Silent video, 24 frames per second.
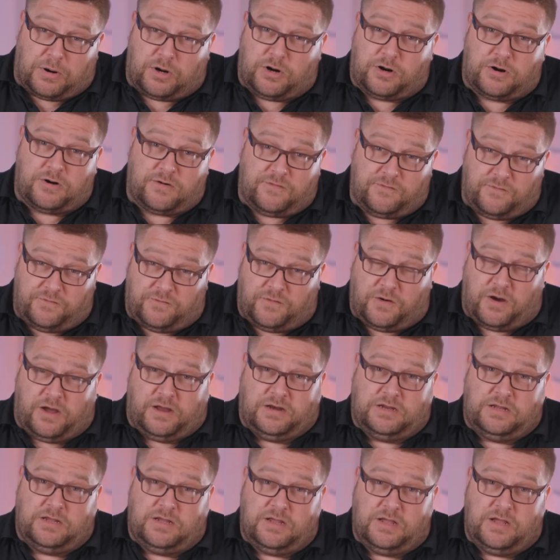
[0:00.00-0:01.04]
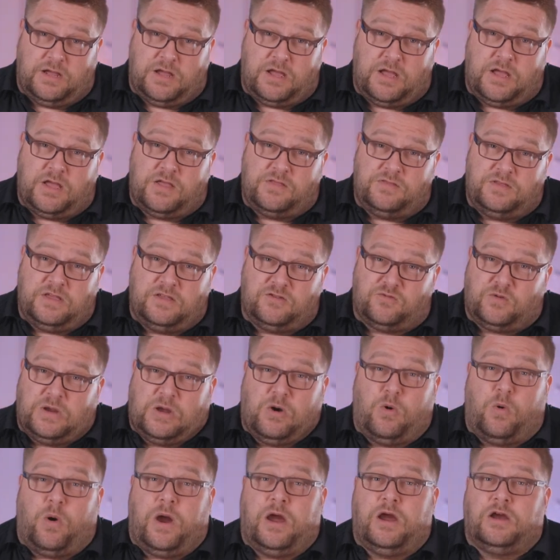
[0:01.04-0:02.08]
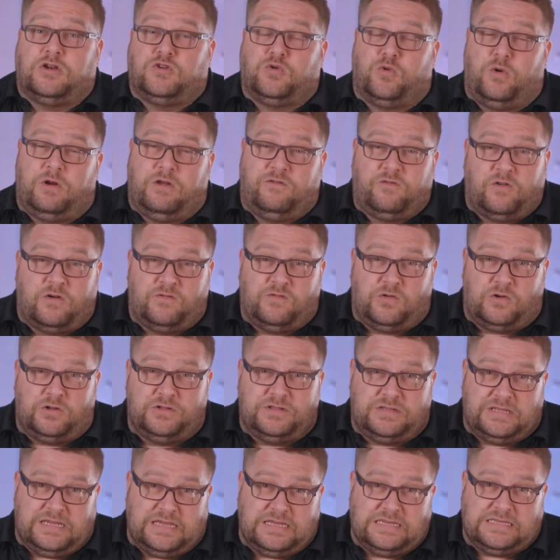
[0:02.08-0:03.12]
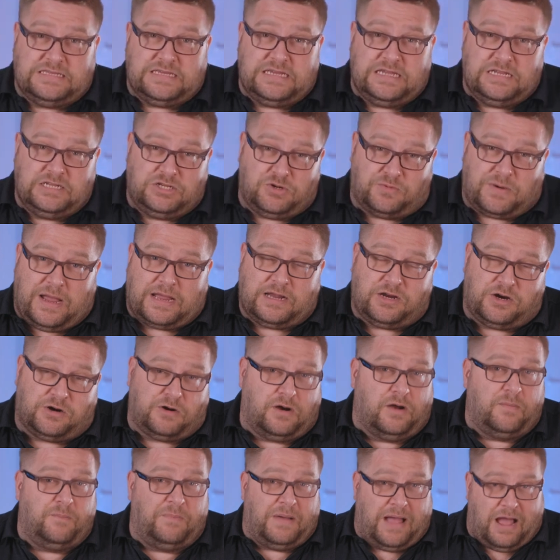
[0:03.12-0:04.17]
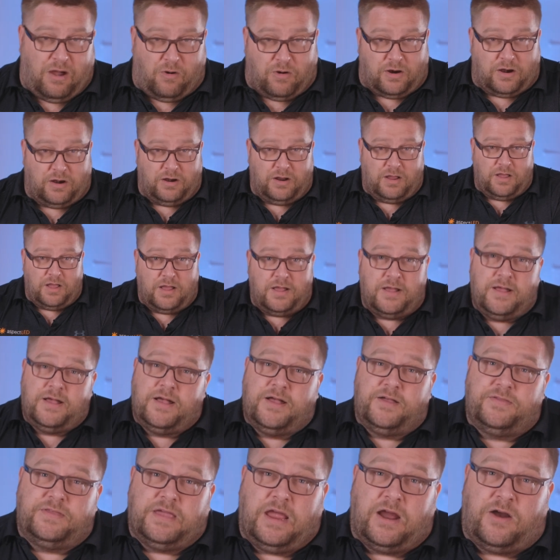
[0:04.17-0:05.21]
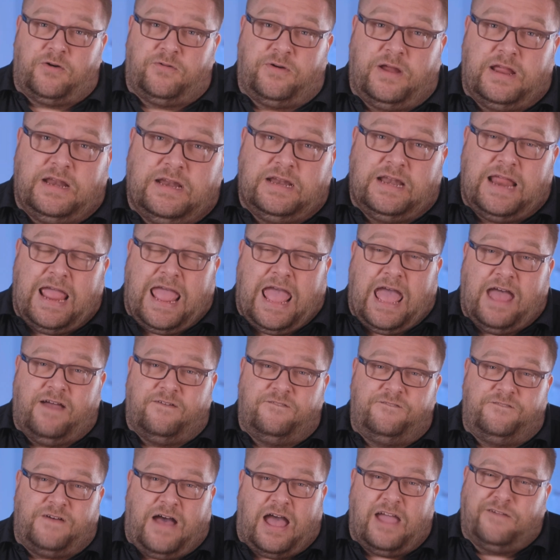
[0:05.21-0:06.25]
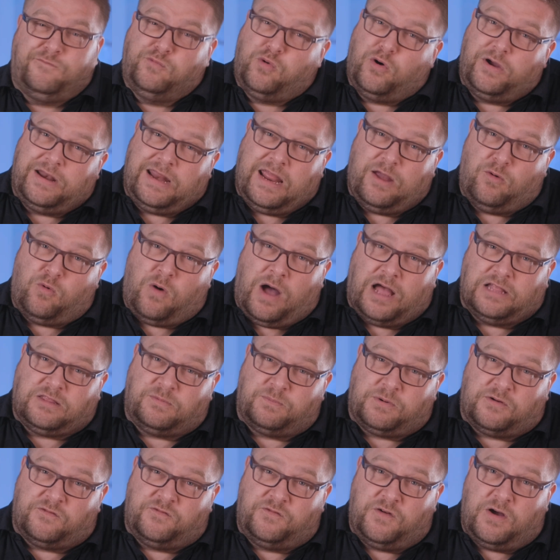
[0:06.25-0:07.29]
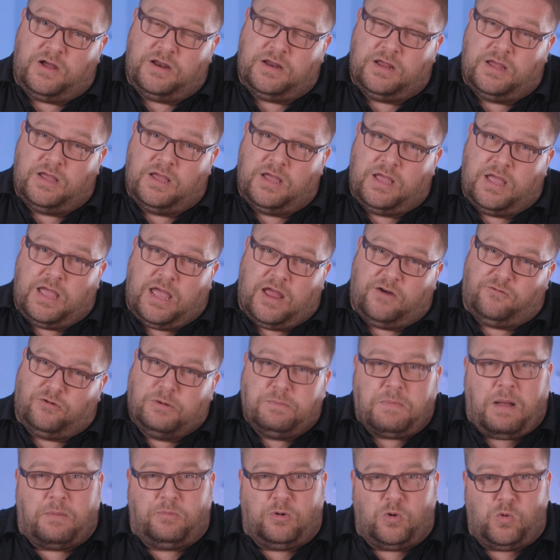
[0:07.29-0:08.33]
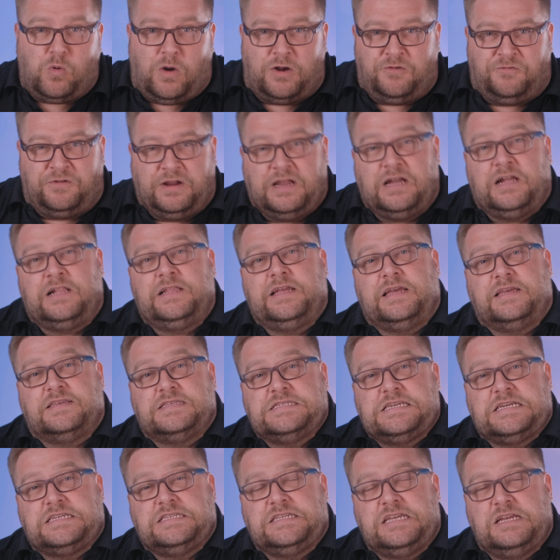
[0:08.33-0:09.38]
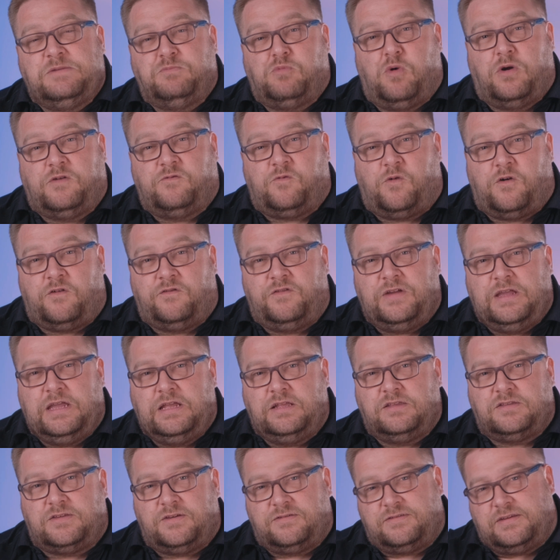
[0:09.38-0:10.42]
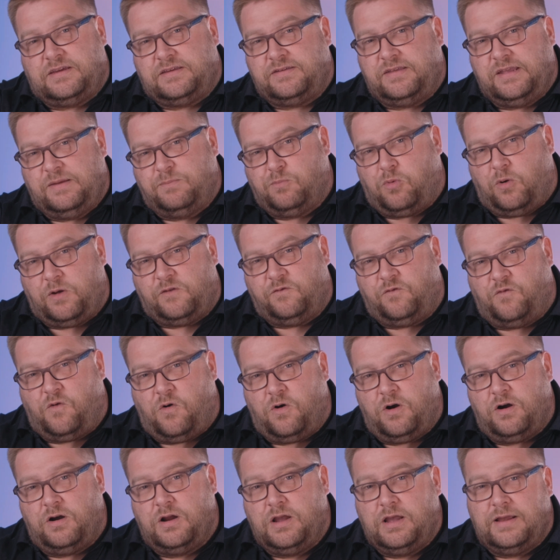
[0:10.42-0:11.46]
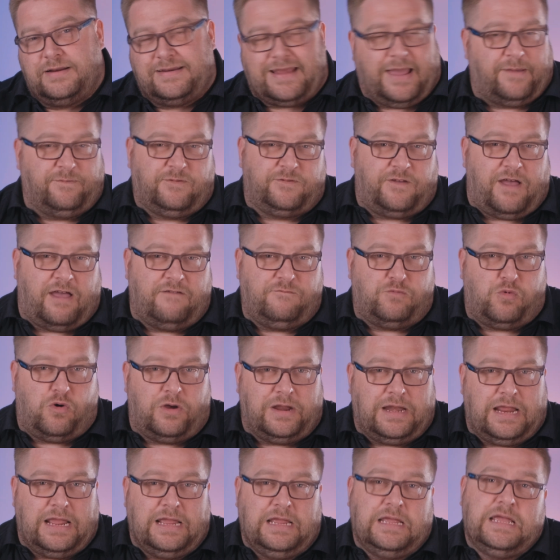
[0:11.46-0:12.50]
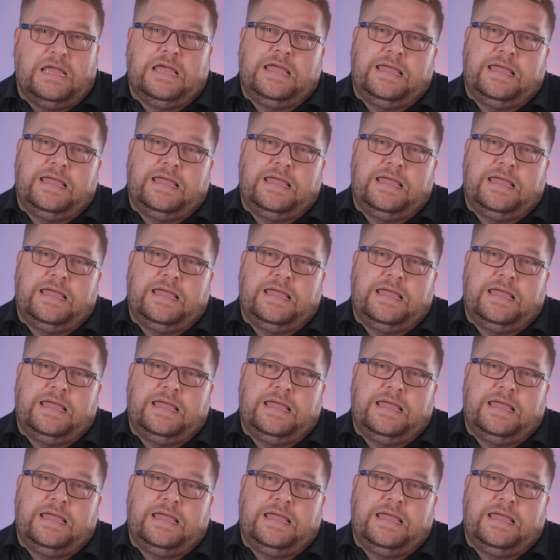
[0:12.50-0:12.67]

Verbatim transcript: per foot. These require 24 volt DC direct current power. They are rated at 5.8 watts per foot and remember one reel is 16.4 feet, so 16.4 times 5.8